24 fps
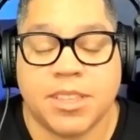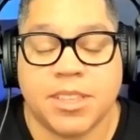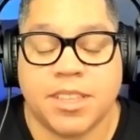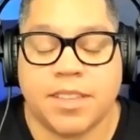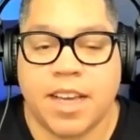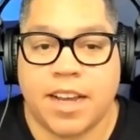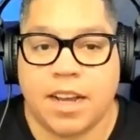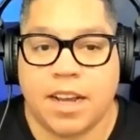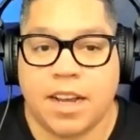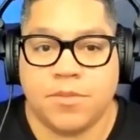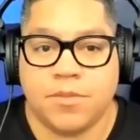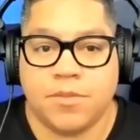
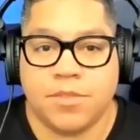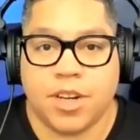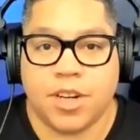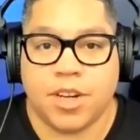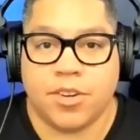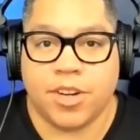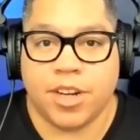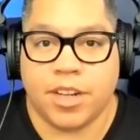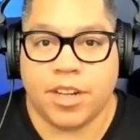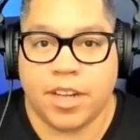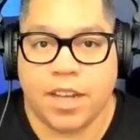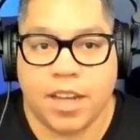that, I'm
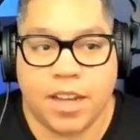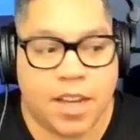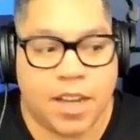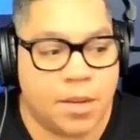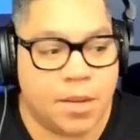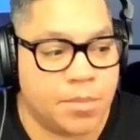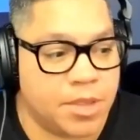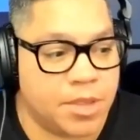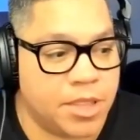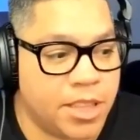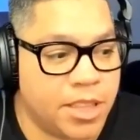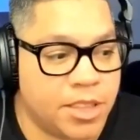very
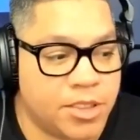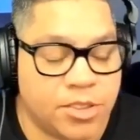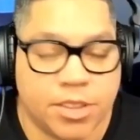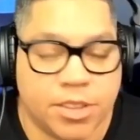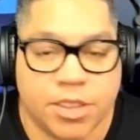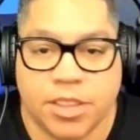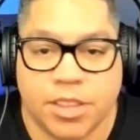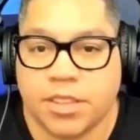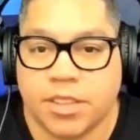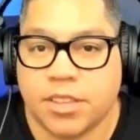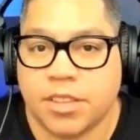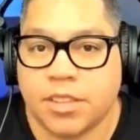
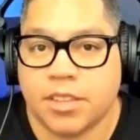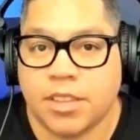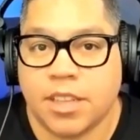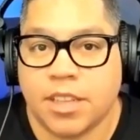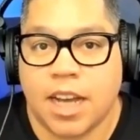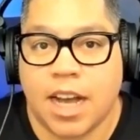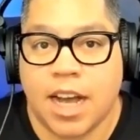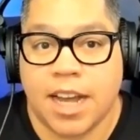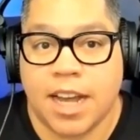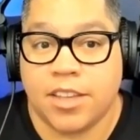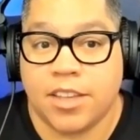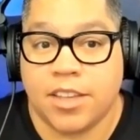ambidextrous.
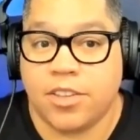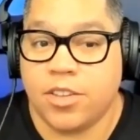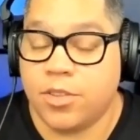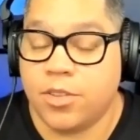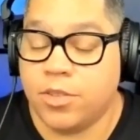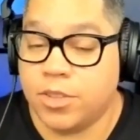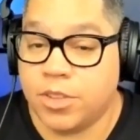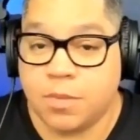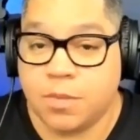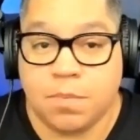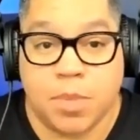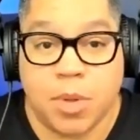I
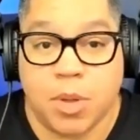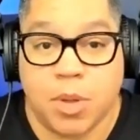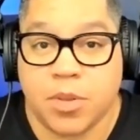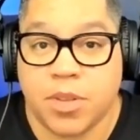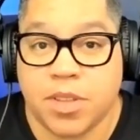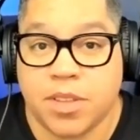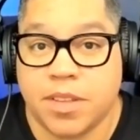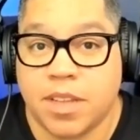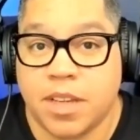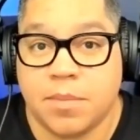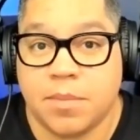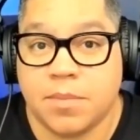use both
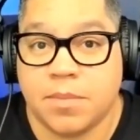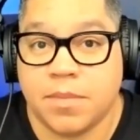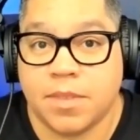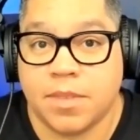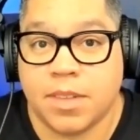of them.